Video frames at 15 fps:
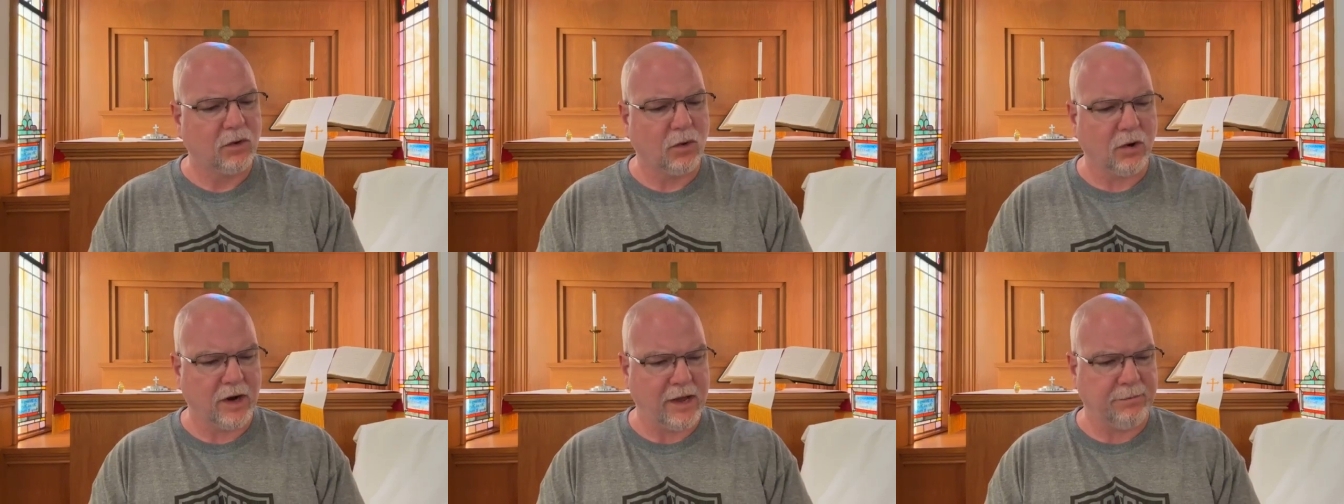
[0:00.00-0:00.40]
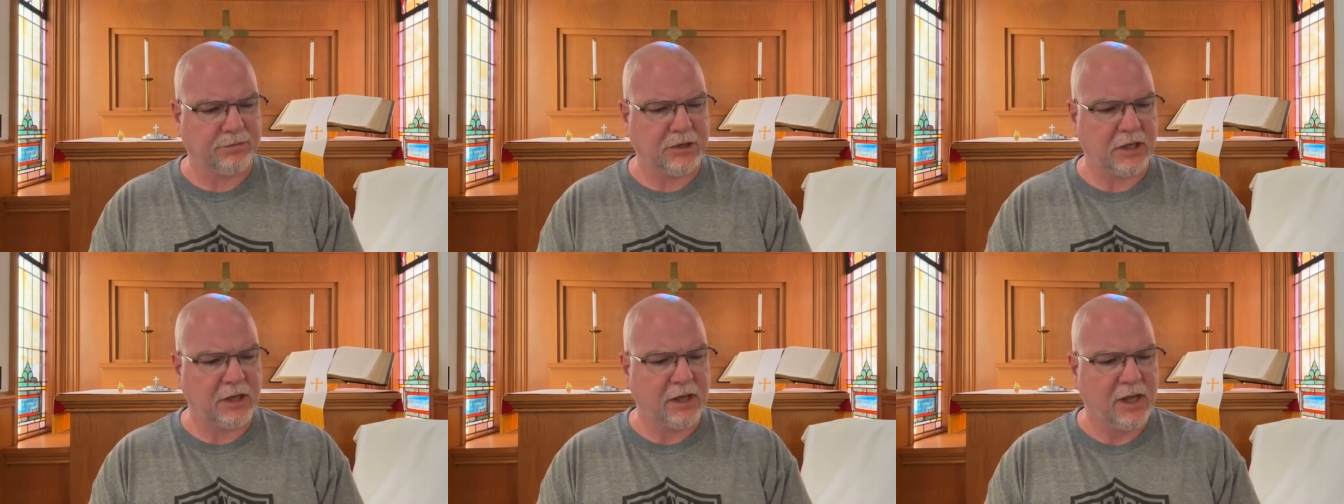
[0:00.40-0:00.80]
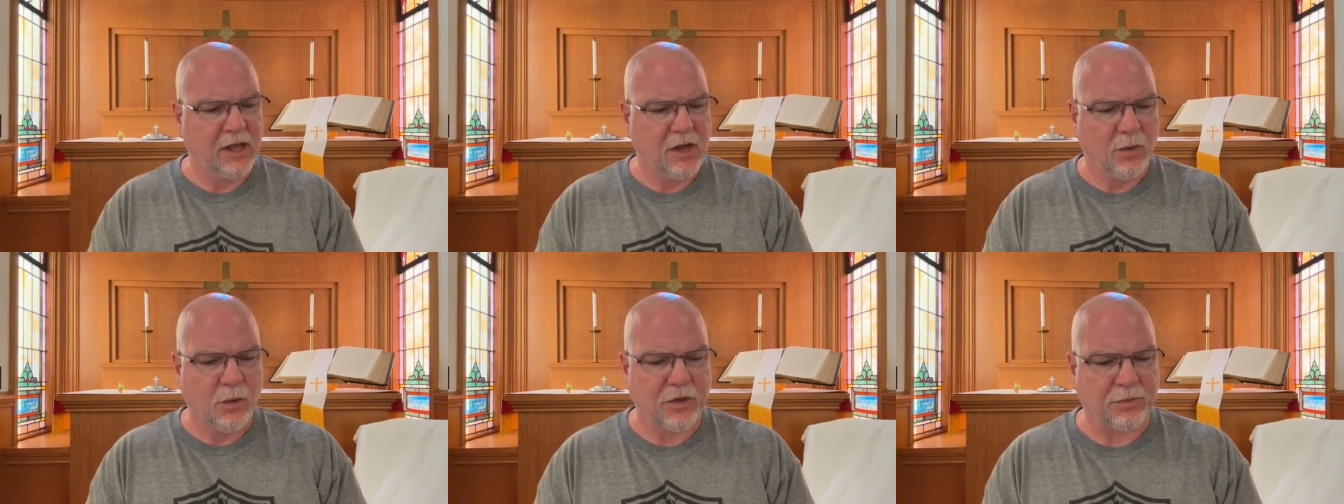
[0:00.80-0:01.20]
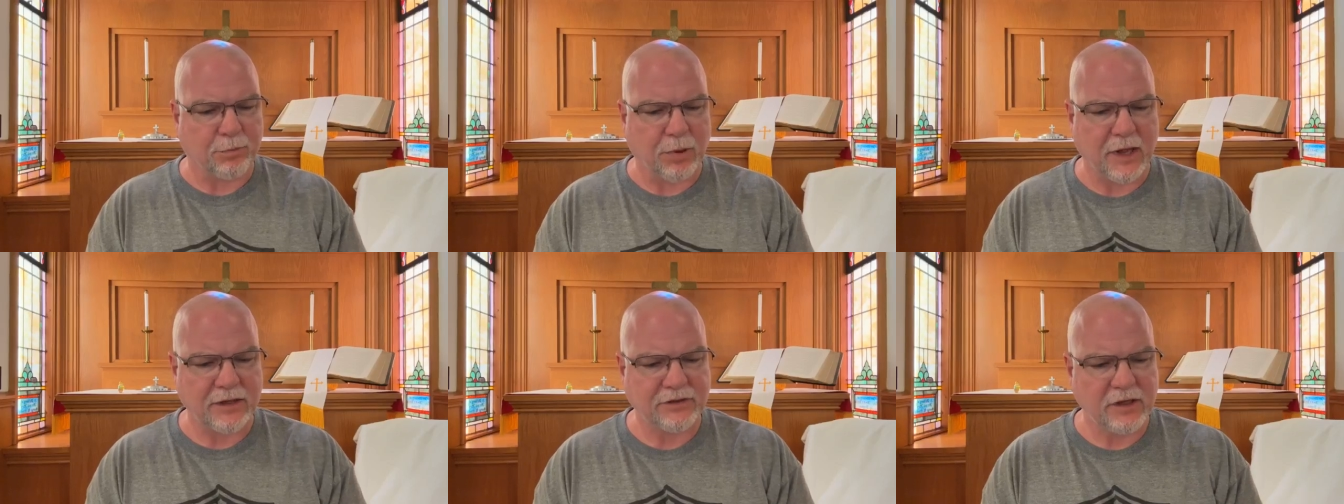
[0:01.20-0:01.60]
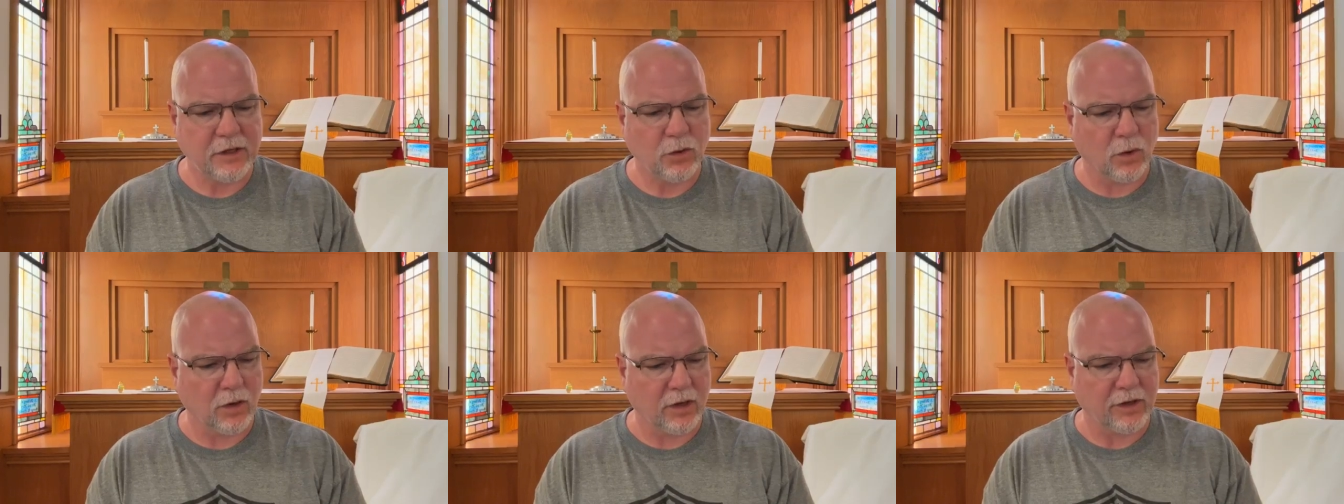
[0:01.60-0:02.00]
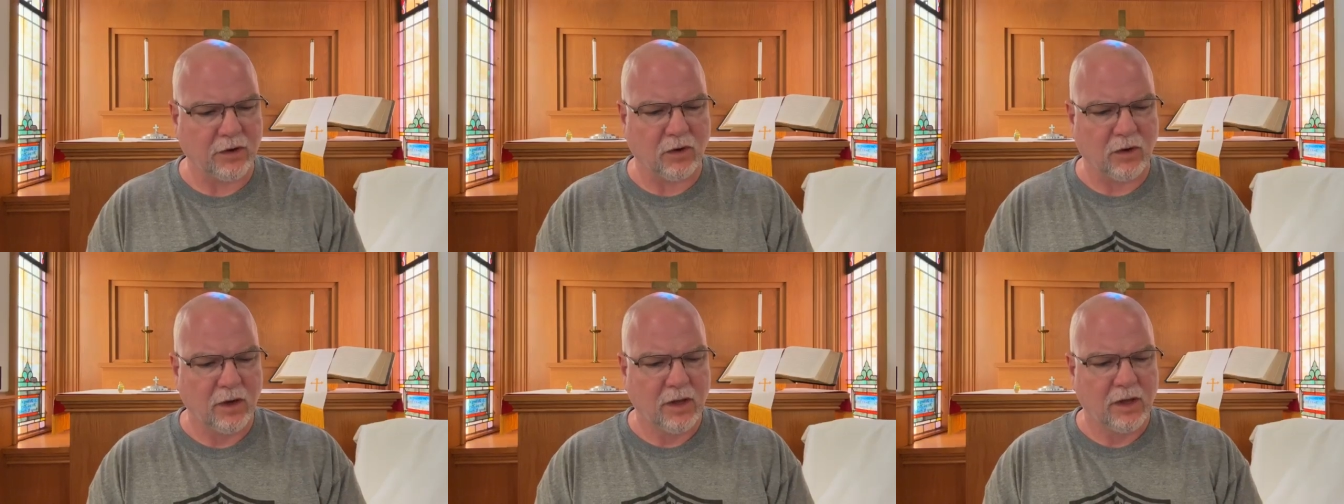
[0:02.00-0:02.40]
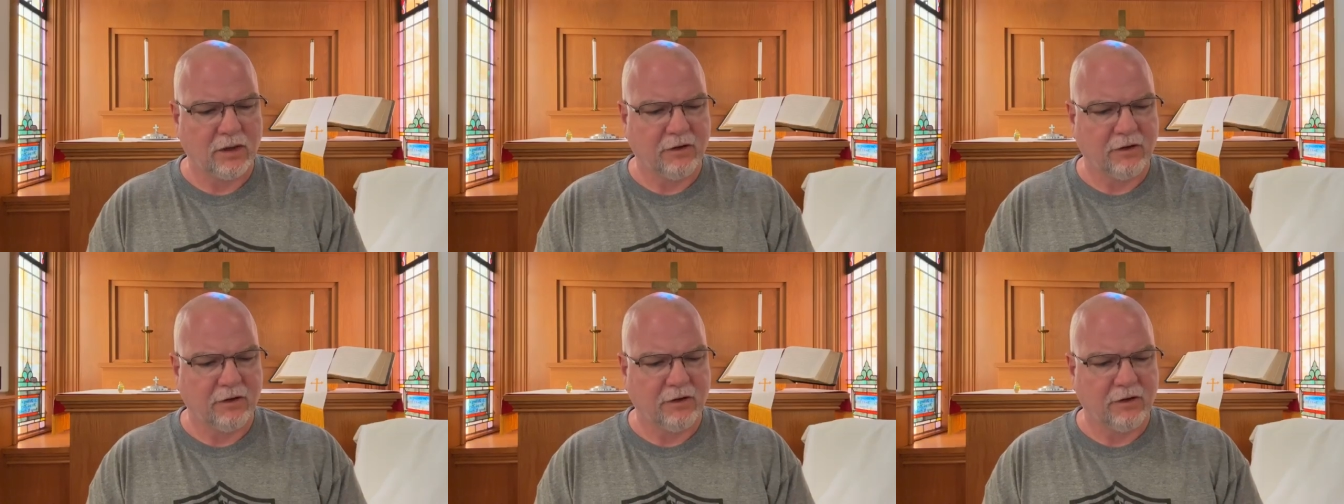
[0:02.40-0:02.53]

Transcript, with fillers: or empty, with plenty or little,